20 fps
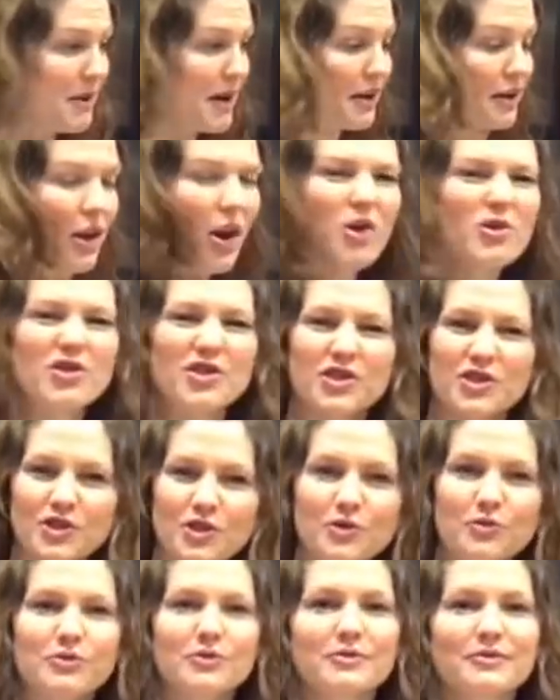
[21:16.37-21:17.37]
my... Oh,
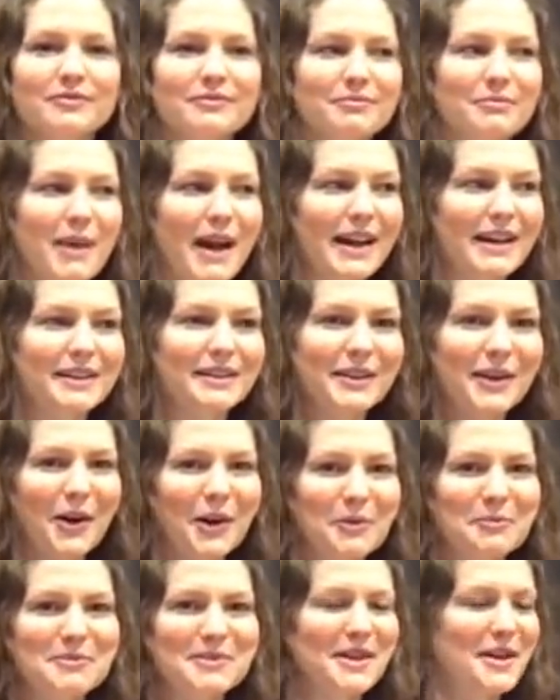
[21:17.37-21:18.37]
shoot! My
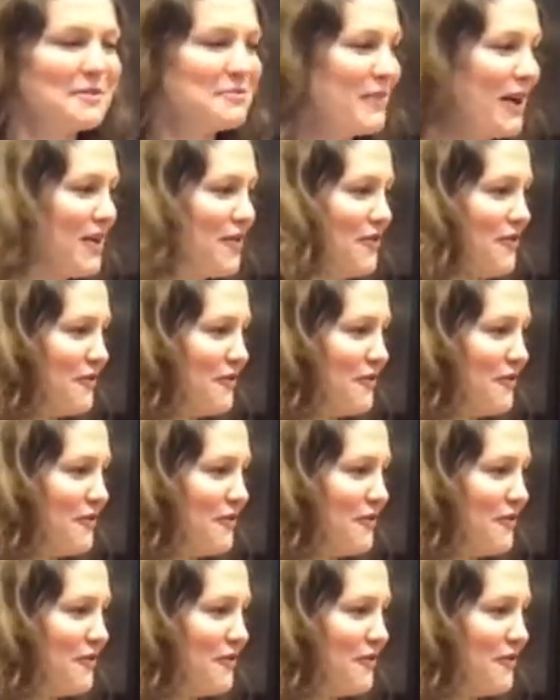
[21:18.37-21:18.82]
alarm's on my